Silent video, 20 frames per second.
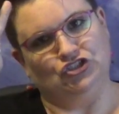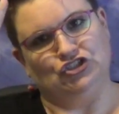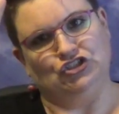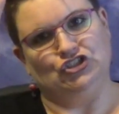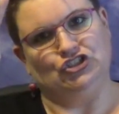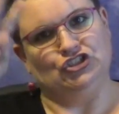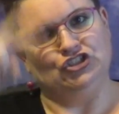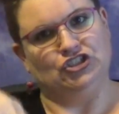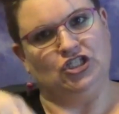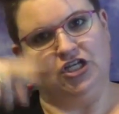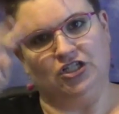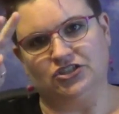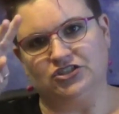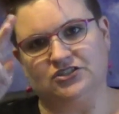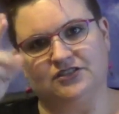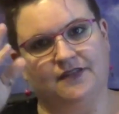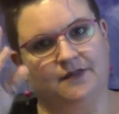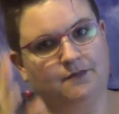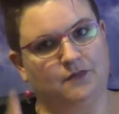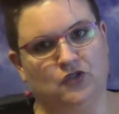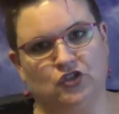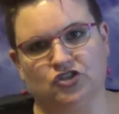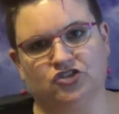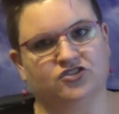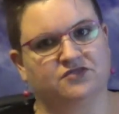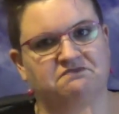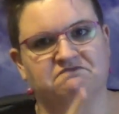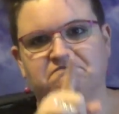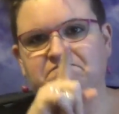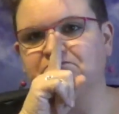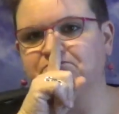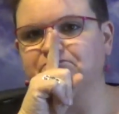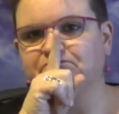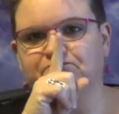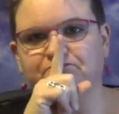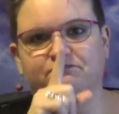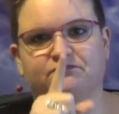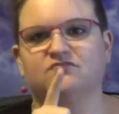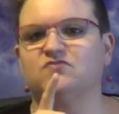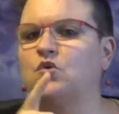But we are not
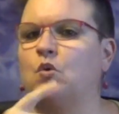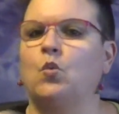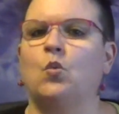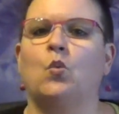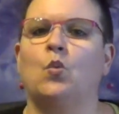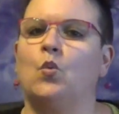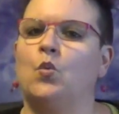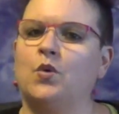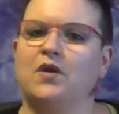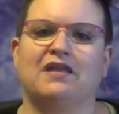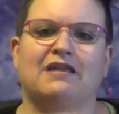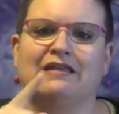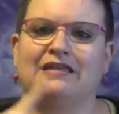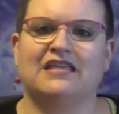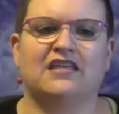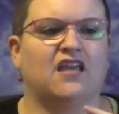ones to judge.